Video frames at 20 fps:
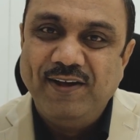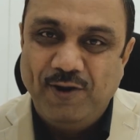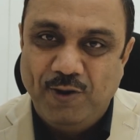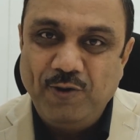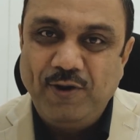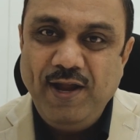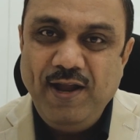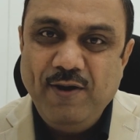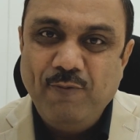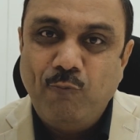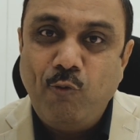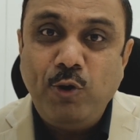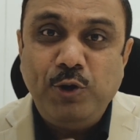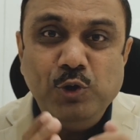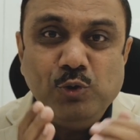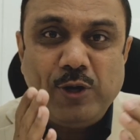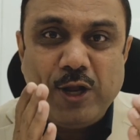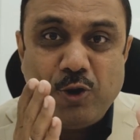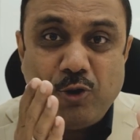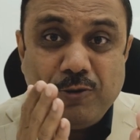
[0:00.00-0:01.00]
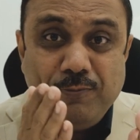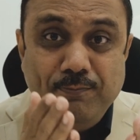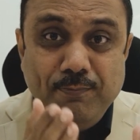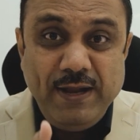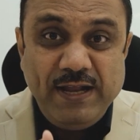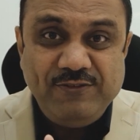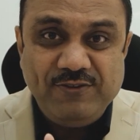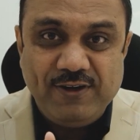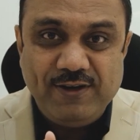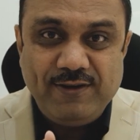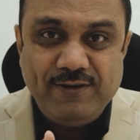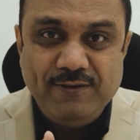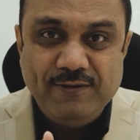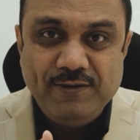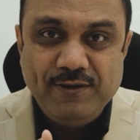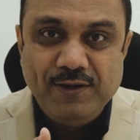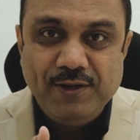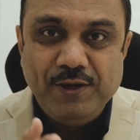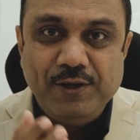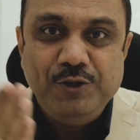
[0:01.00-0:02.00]
Okay, what you cannot measure,
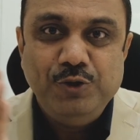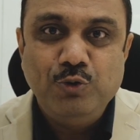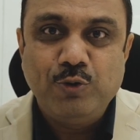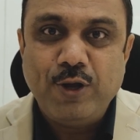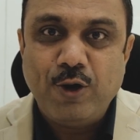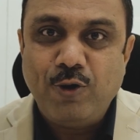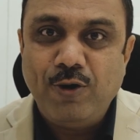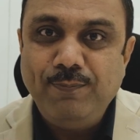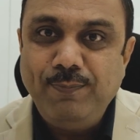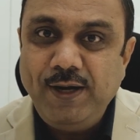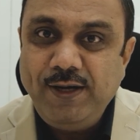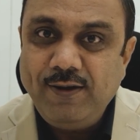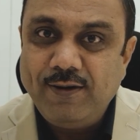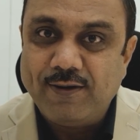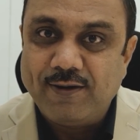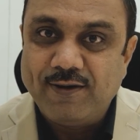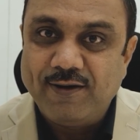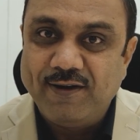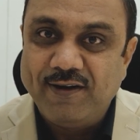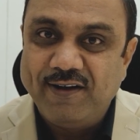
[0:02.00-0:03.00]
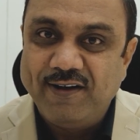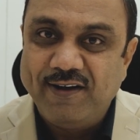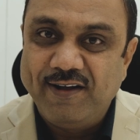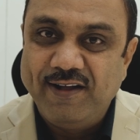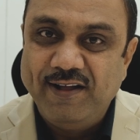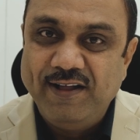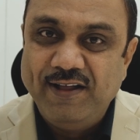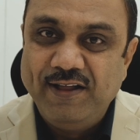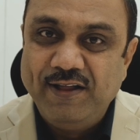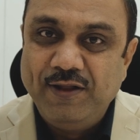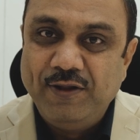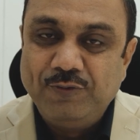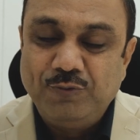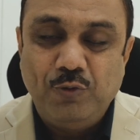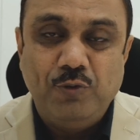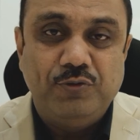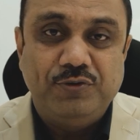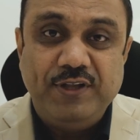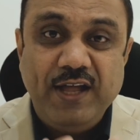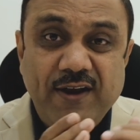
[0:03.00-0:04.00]
you cannot better.
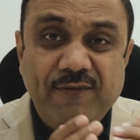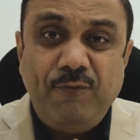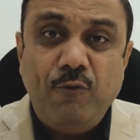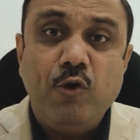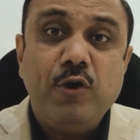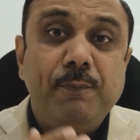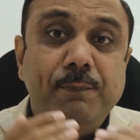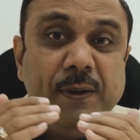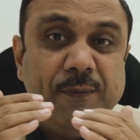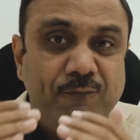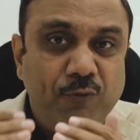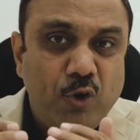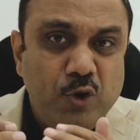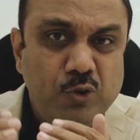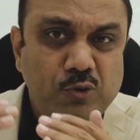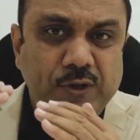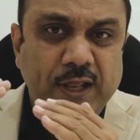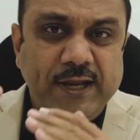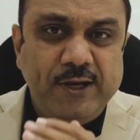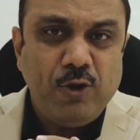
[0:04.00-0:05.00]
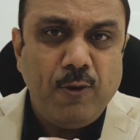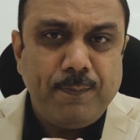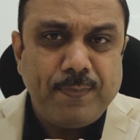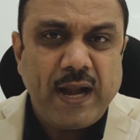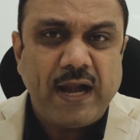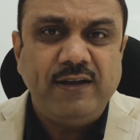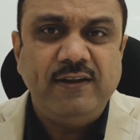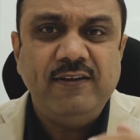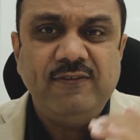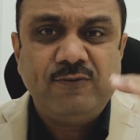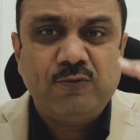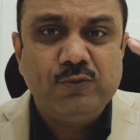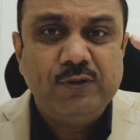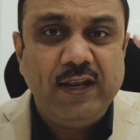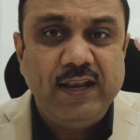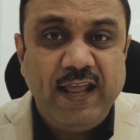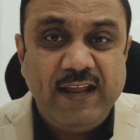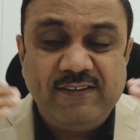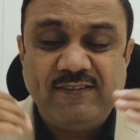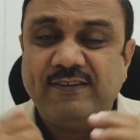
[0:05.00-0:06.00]
So therefore, before you take your practice to the
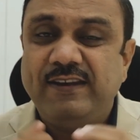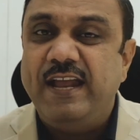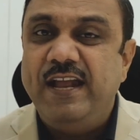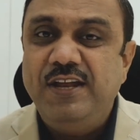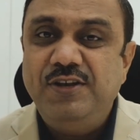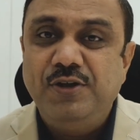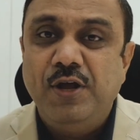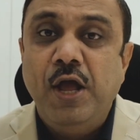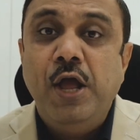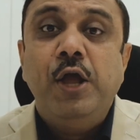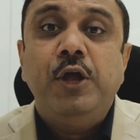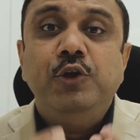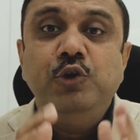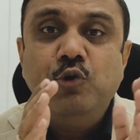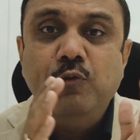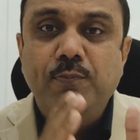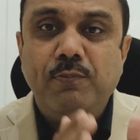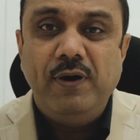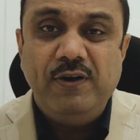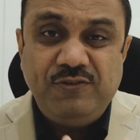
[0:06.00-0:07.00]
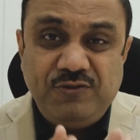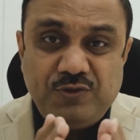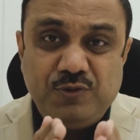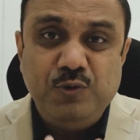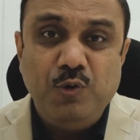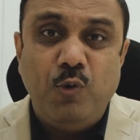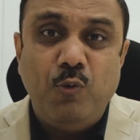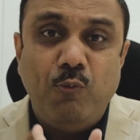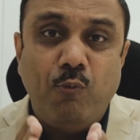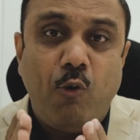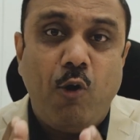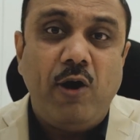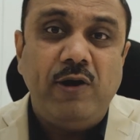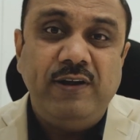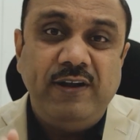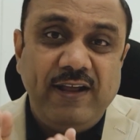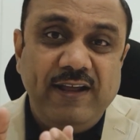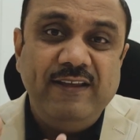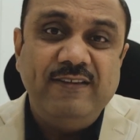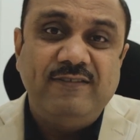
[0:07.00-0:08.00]
next stage, you must know what
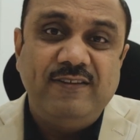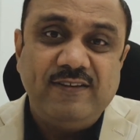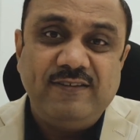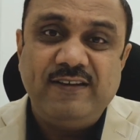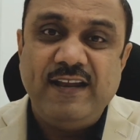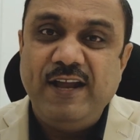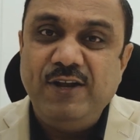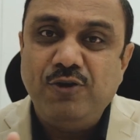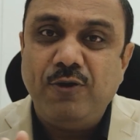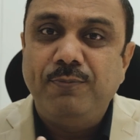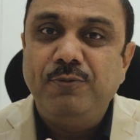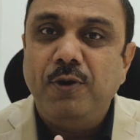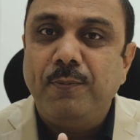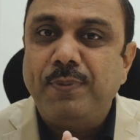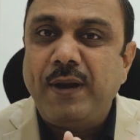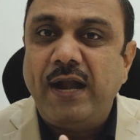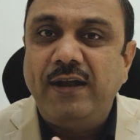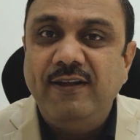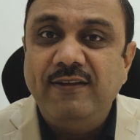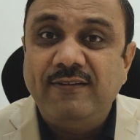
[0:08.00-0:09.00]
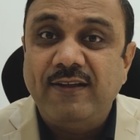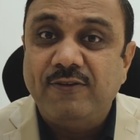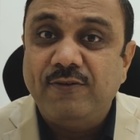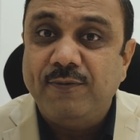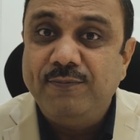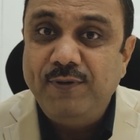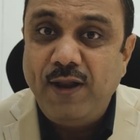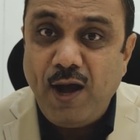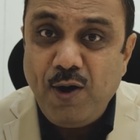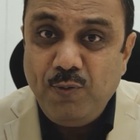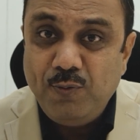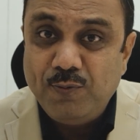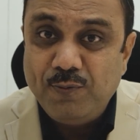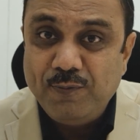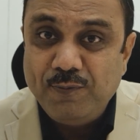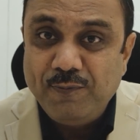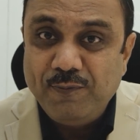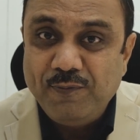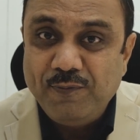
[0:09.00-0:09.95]
is the stage of your practice as of now.